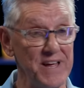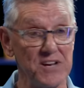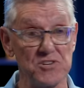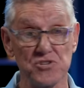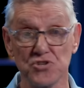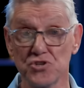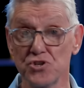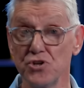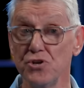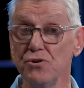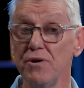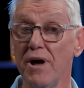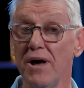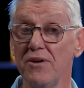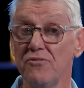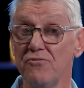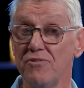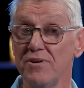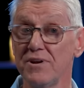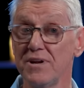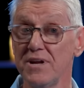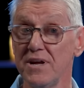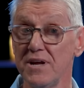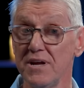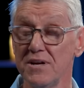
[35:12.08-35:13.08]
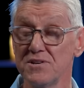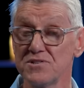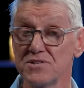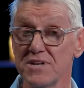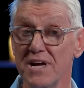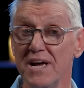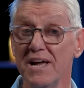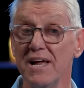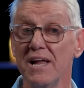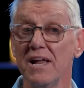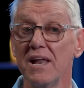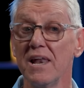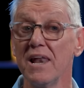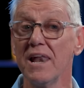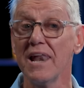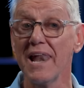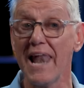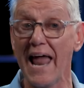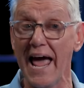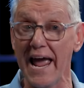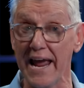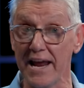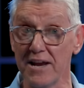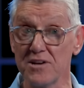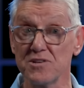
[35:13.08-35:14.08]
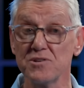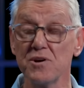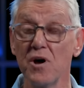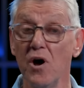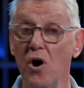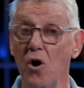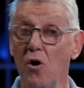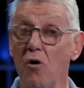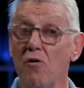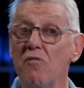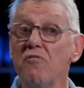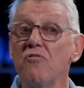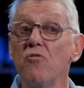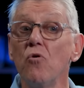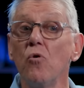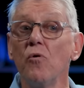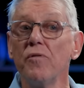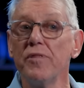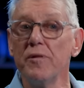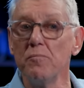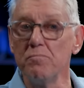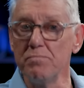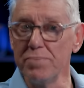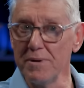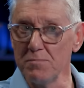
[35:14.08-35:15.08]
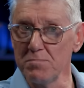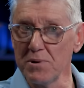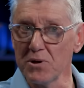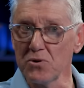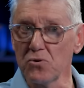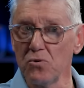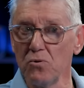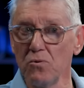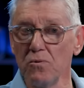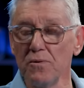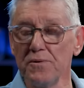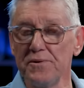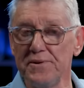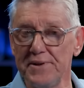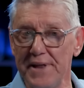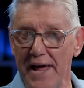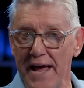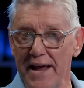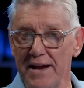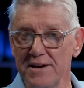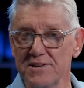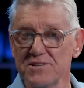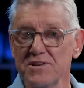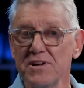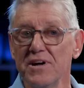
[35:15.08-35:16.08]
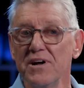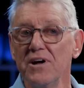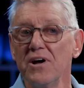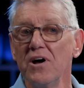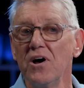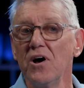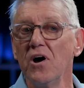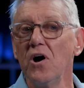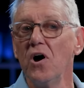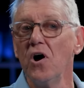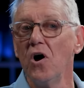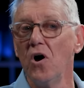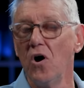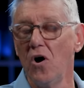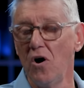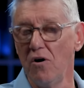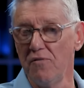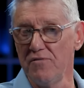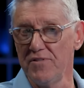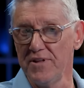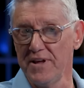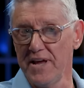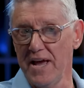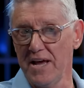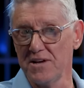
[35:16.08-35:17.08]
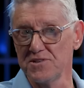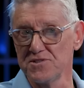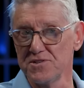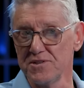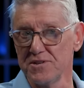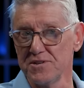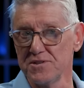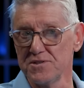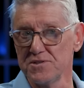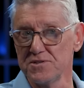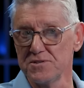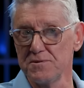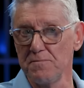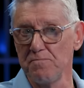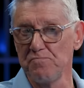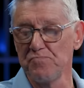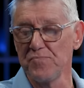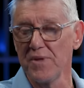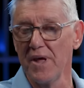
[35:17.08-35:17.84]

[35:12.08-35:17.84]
That's 200 years late for the biblical date of the Exodus.